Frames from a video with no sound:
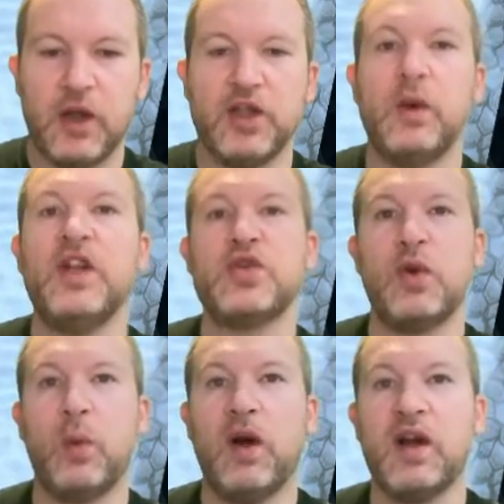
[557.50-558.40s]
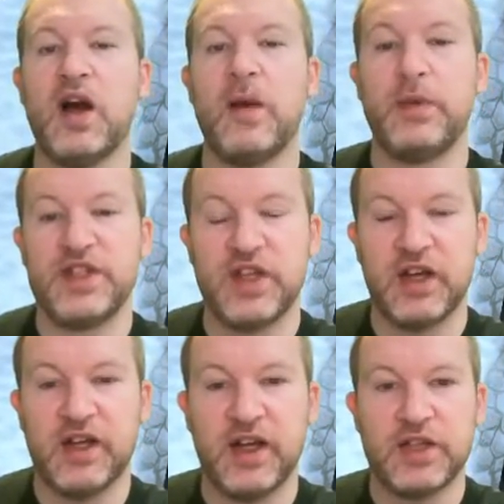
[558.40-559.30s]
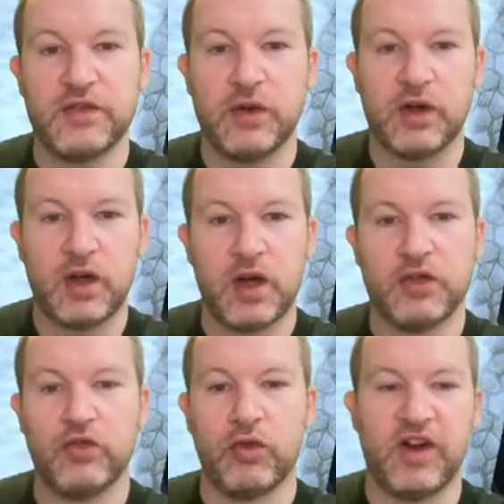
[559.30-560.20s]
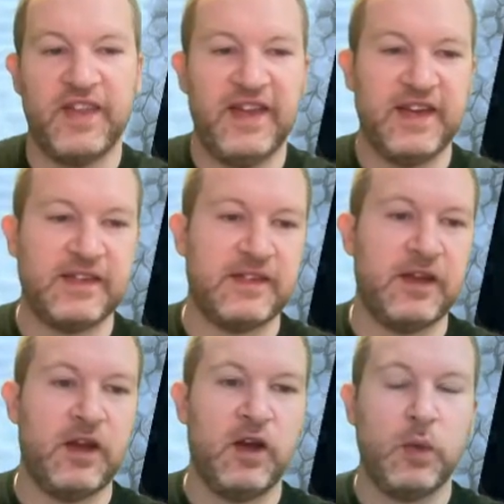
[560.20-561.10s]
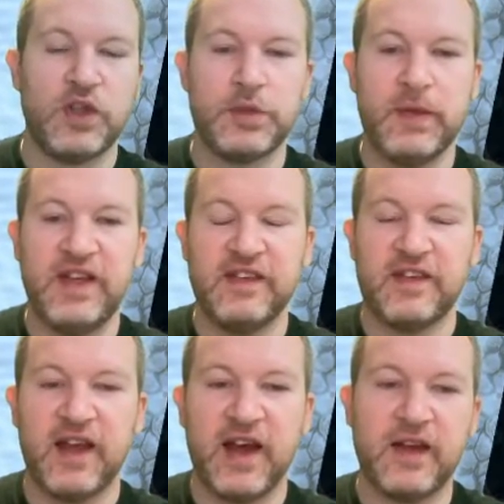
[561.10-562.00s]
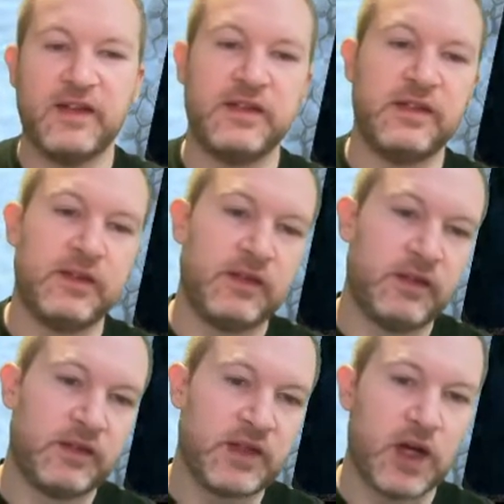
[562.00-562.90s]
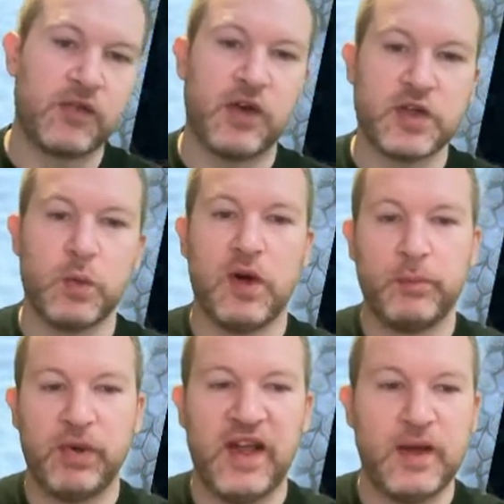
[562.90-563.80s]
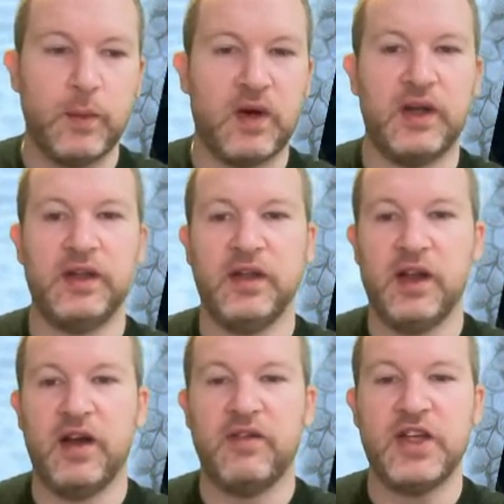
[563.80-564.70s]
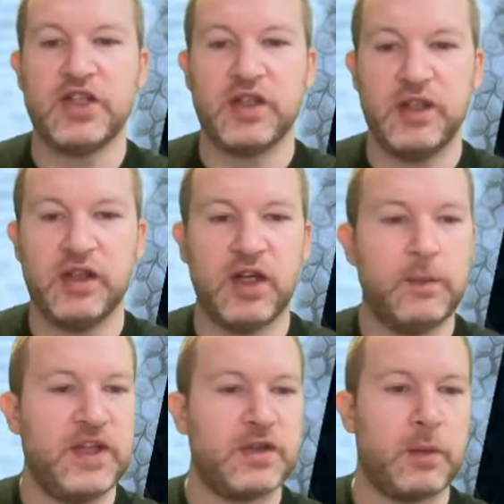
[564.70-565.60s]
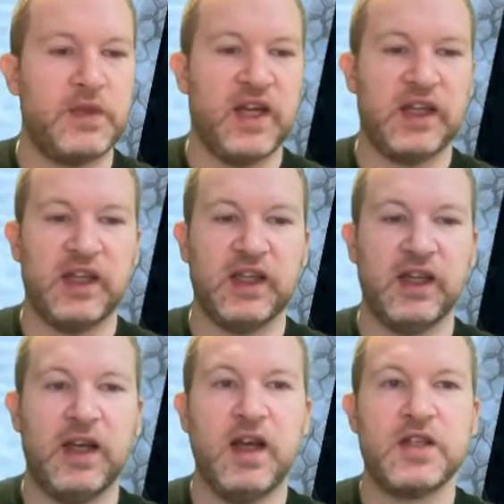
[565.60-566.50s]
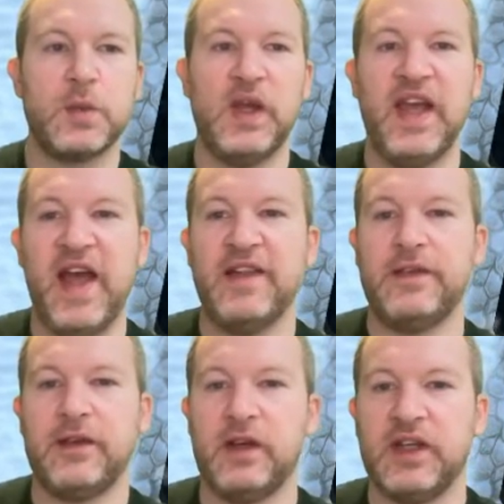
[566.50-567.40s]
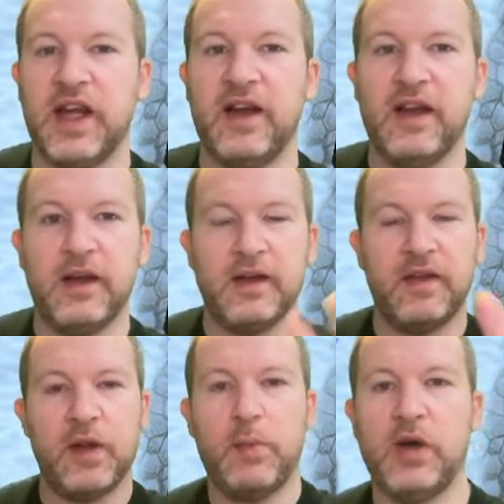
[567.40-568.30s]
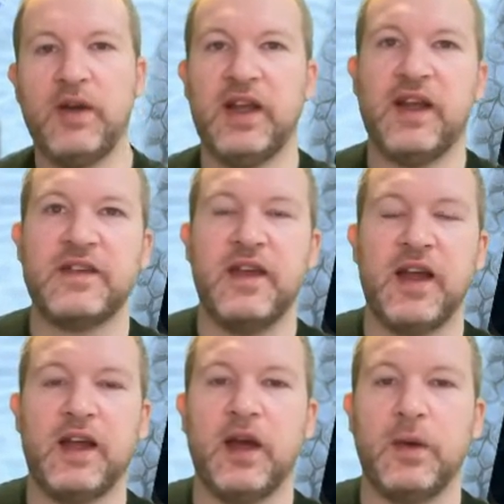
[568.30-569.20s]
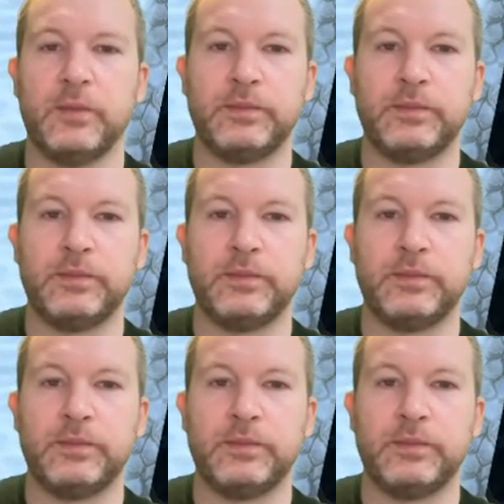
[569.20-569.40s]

You only draw 1 card per turn unless you've got card draw like this, which means that sacrifice 1, play 1. Eventually, you're going to be top decking. So we hit end turn now. Now the opponent gets their go.